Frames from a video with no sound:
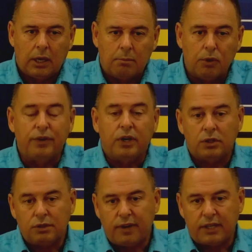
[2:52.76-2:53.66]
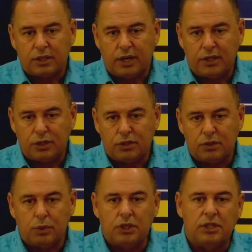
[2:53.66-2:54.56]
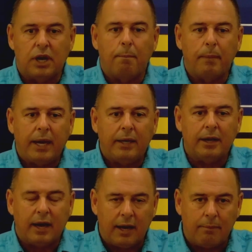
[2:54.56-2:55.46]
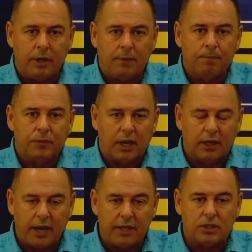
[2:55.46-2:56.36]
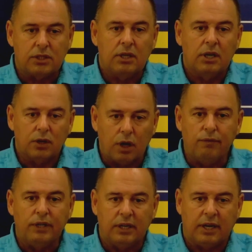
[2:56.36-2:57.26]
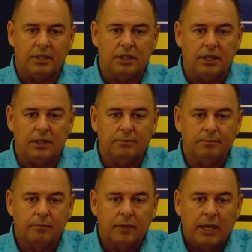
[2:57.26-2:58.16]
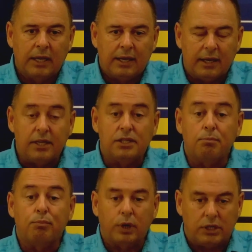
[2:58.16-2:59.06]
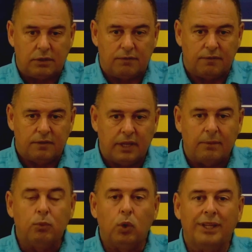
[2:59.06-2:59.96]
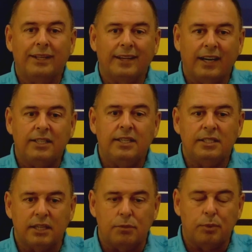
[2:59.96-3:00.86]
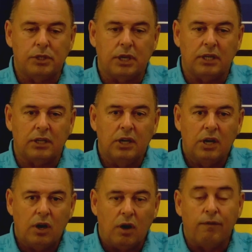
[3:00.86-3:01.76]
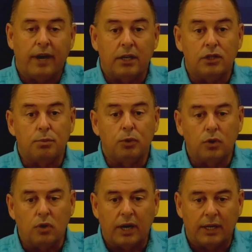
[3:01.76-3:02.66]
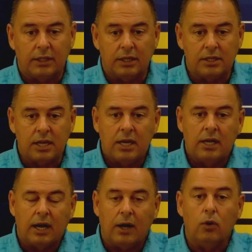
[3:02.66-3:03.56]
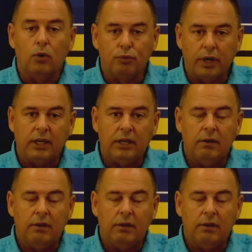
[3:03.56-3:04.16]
Moving on to vaccinations, which is our main armour against COVID-19. It is impressive that more than 96% of eligible Cook Islanders are already